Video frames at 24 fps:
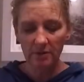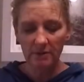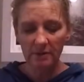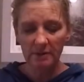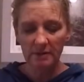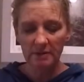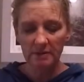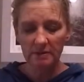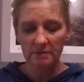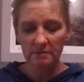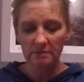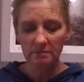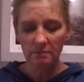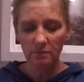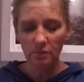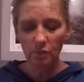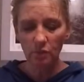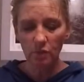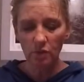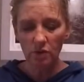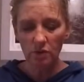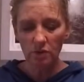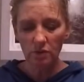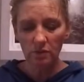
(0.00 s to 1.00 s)
this
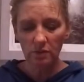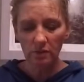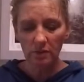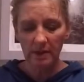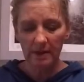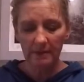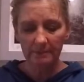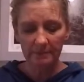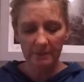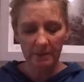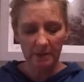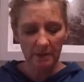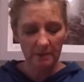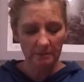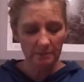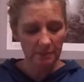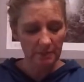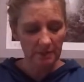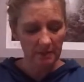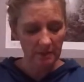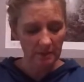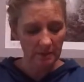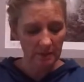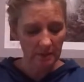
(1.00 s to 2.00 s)
wool crap that I put
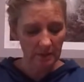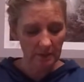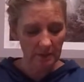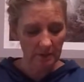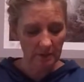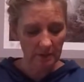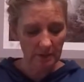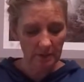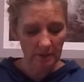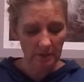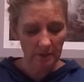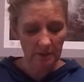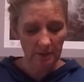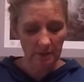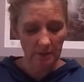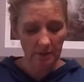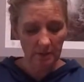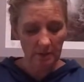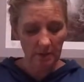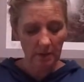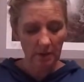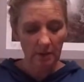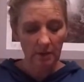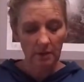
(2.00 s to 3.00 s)
in there and
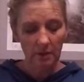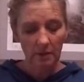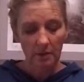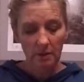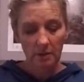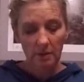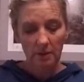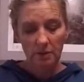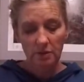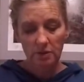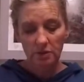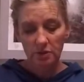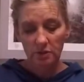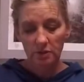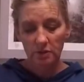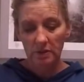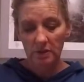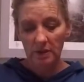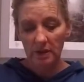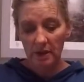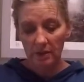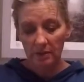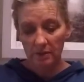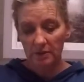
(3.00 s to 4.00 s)
do
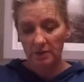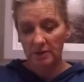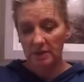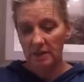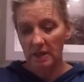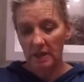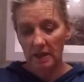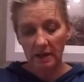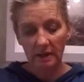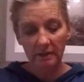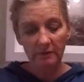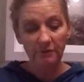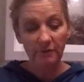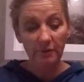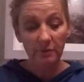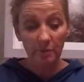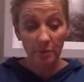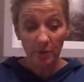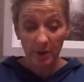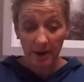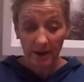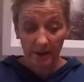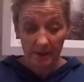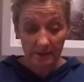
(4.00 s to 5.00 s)
the other side for
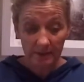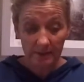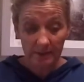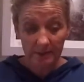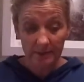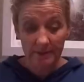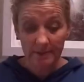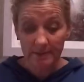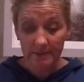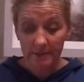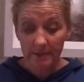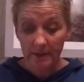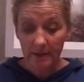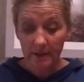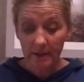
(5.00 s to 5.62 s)
practice.